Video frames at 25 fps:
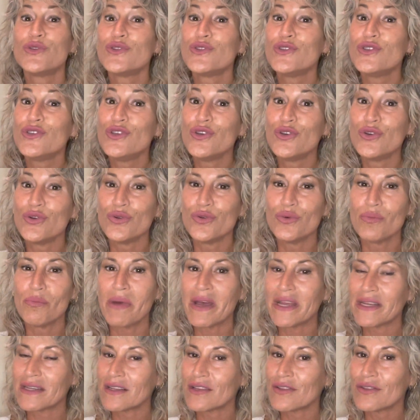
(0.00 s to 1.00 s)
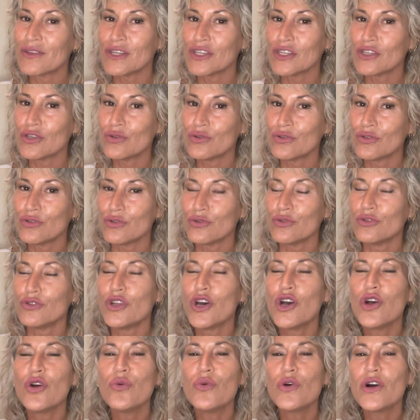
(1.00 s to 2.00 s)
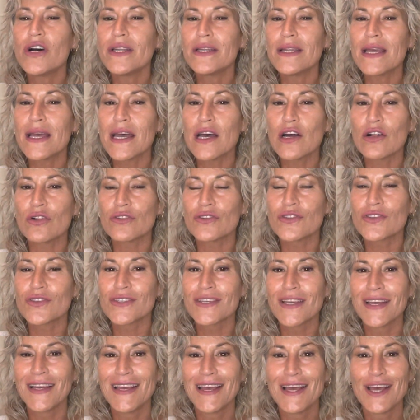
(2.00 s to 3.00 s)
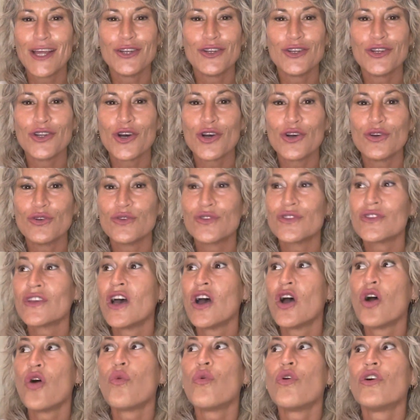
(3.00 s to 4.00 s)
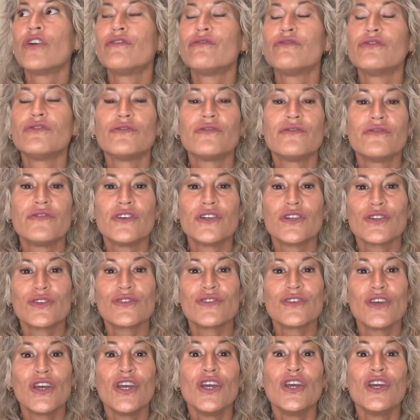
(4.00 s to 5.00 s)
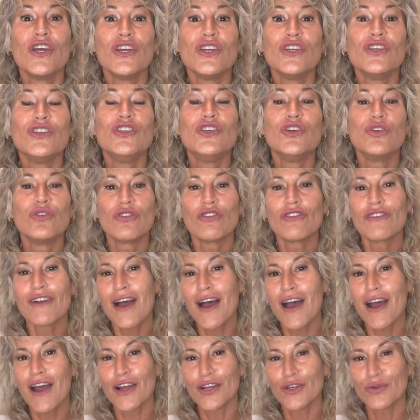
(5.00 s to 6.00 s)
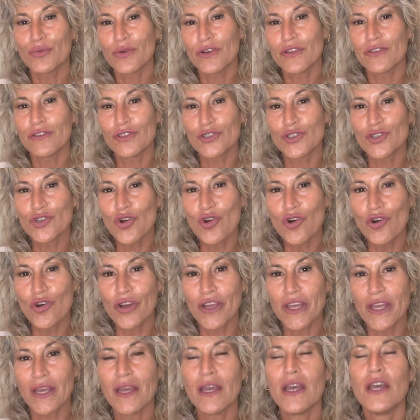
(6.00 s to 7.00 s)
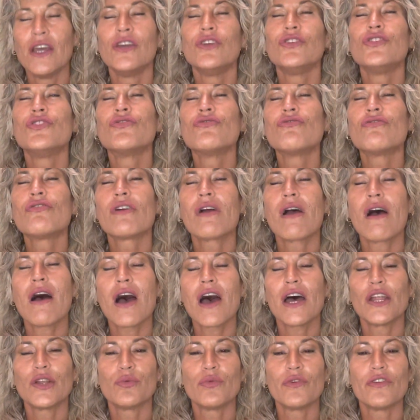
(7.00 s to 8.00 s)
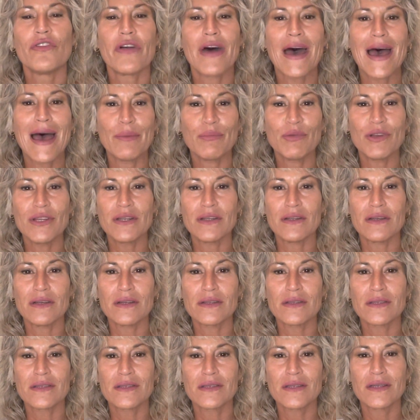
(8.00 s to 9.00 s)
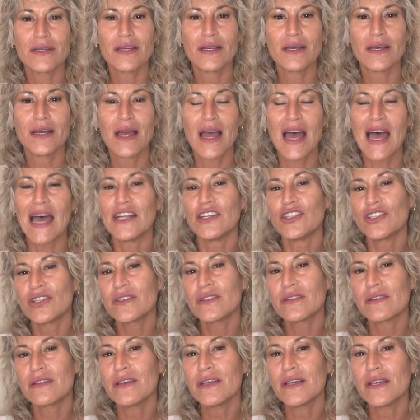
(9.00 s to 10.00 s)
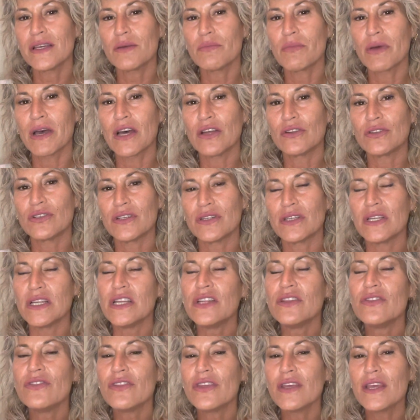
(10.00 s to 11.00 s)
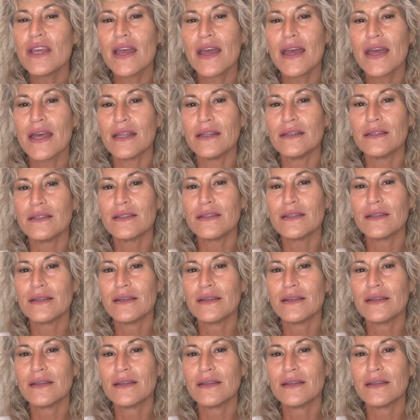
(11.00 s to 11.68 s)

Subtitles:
you better than you do. No one else knows what fulfills your heart with joy, your heart with happiness. And just think about it. In the end,